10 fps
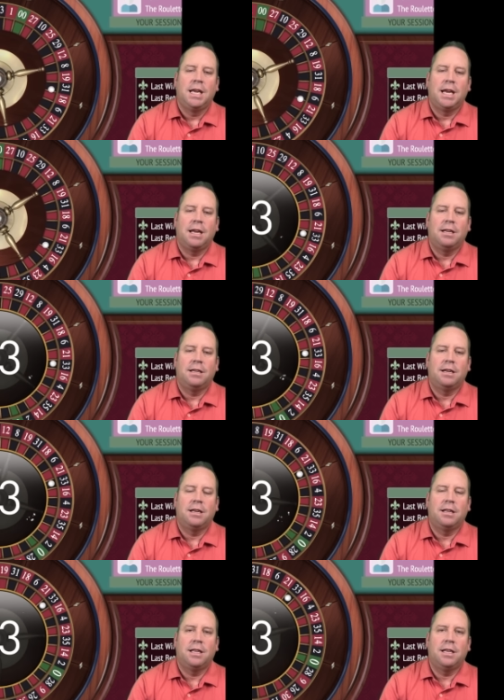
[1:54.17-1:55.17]
and
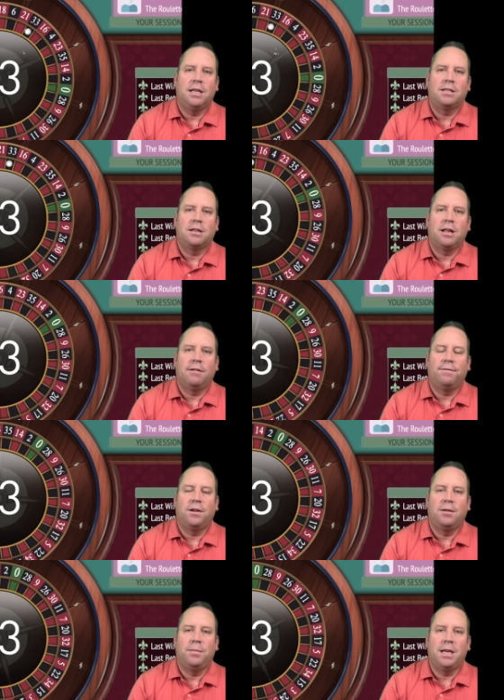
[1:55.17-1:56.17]
uh, then it's a lot of
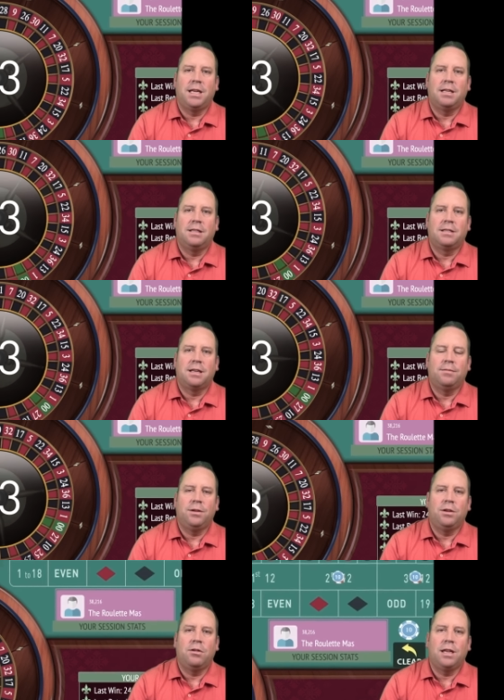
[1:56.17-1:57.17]
fun because um,
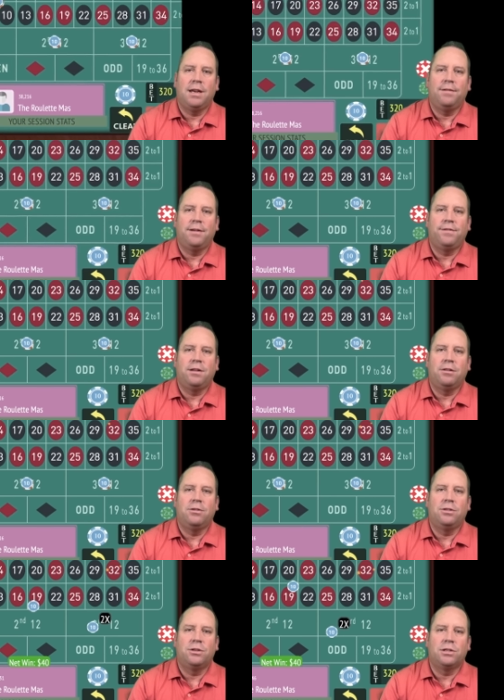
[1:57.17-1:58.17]
you know that even if you
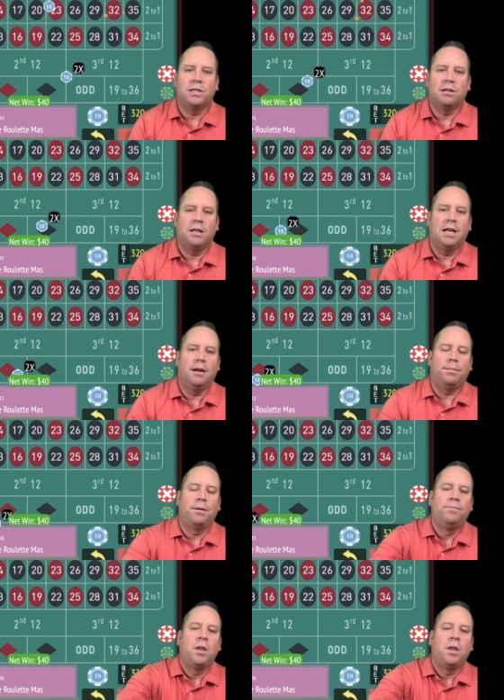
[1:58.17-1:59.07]
lose, you're still up.